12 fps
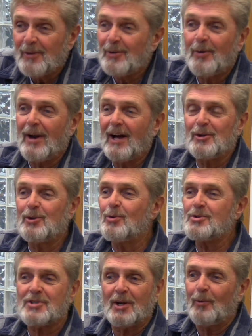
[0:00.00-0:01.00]
they're not
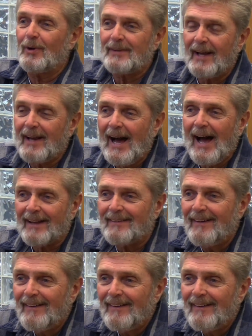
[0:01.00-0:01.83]
using what they got.